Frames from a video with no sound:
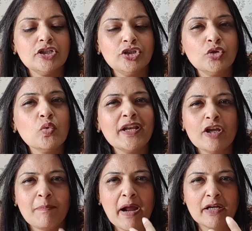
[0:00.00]
you
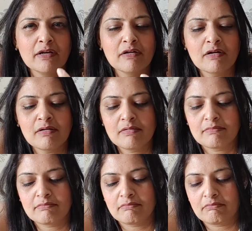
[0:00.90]
and your partner
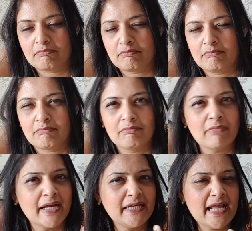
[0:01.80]

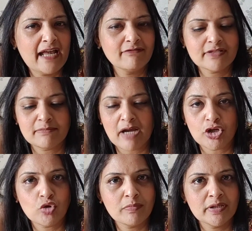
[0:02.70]
might have some
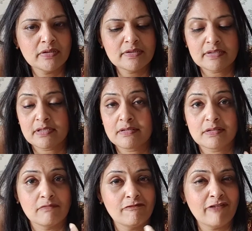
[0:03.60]
arguments
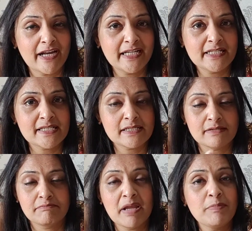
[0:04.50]
some
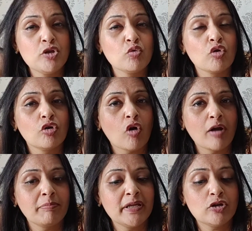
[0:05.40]
fights maybe you could
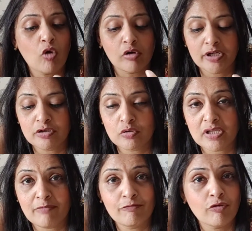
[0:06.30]
not be talking to
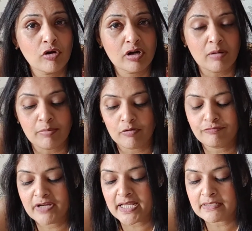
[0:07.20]
them for a couple
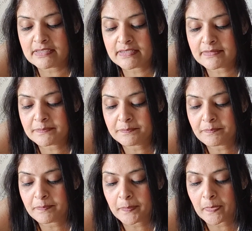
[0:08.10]
of days
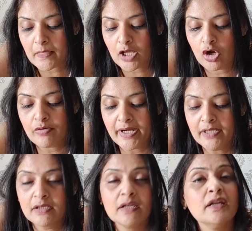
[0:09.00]
all
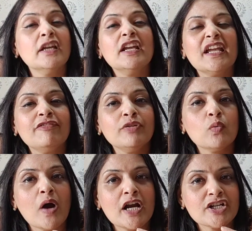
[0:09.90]
right if
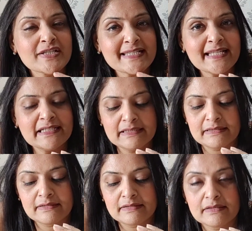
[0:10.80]
you are single